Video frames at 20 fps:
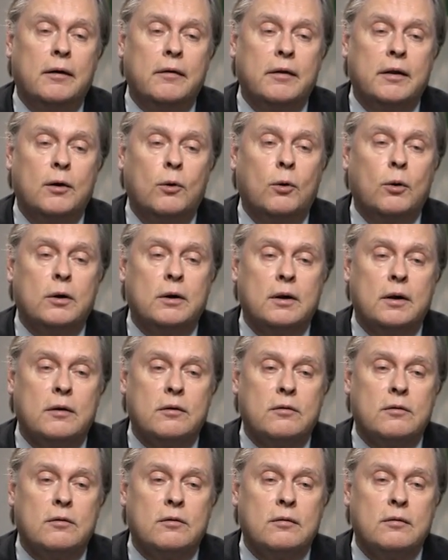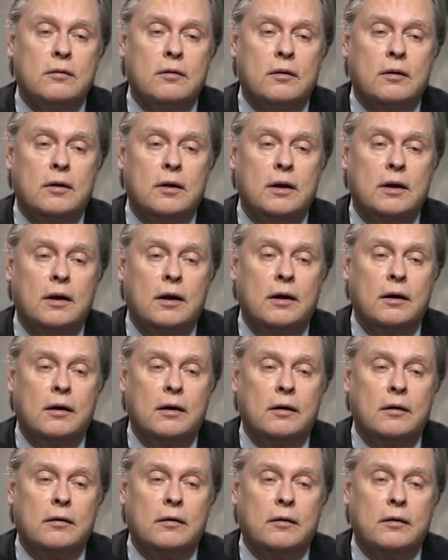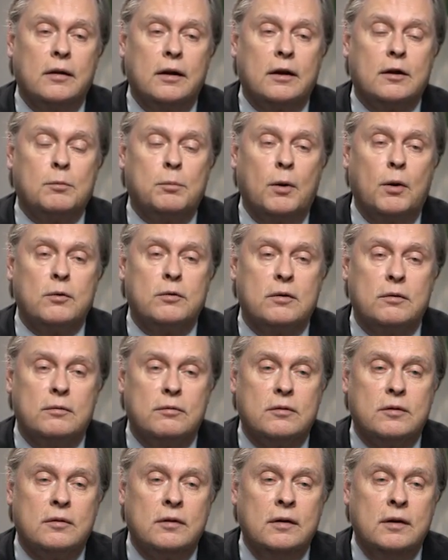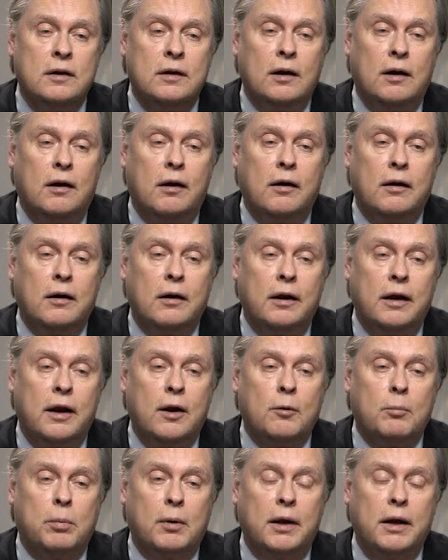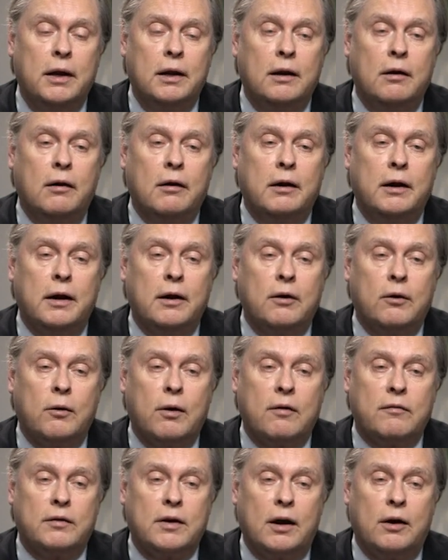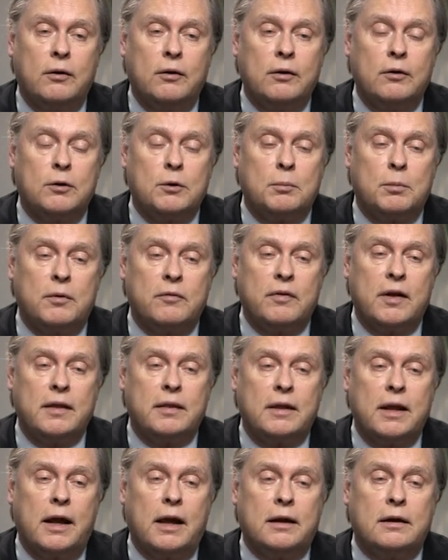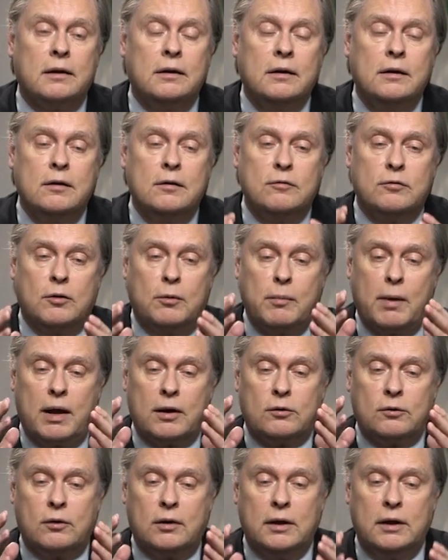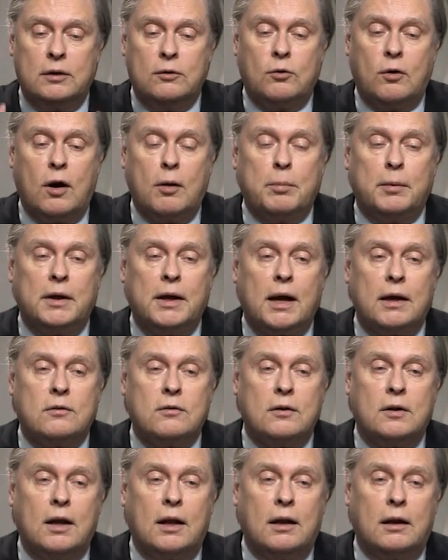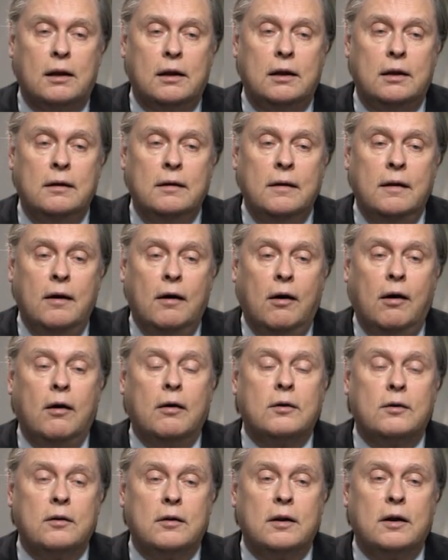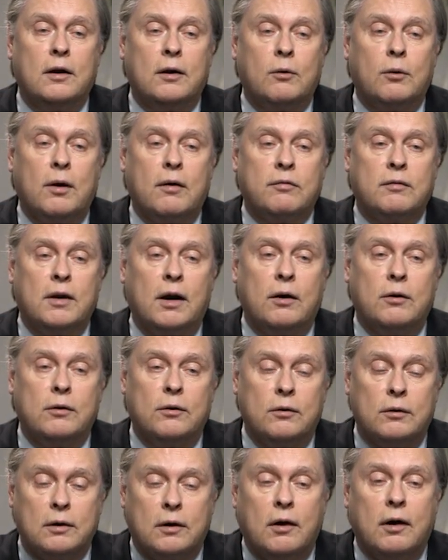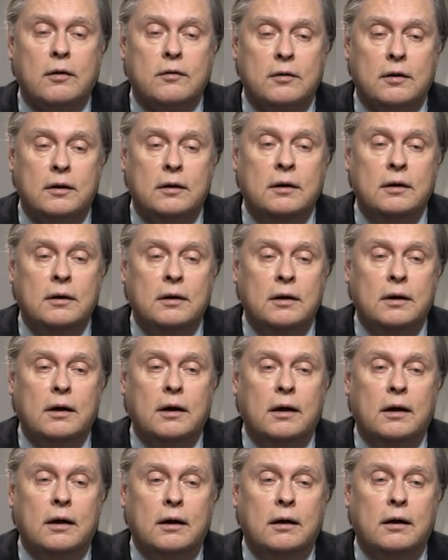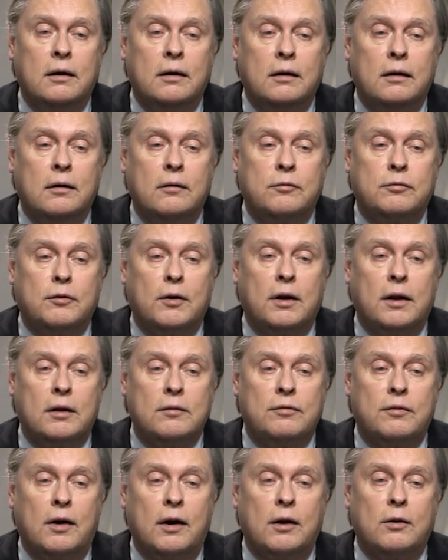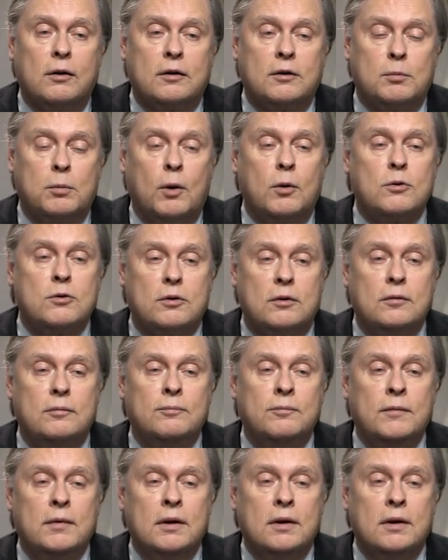the ordnance, the explosives on an airplane, on an aircraft carrier, to prevent that from actually dropping accidentally onto the aircraft carrier and causing a friendly fire explosion.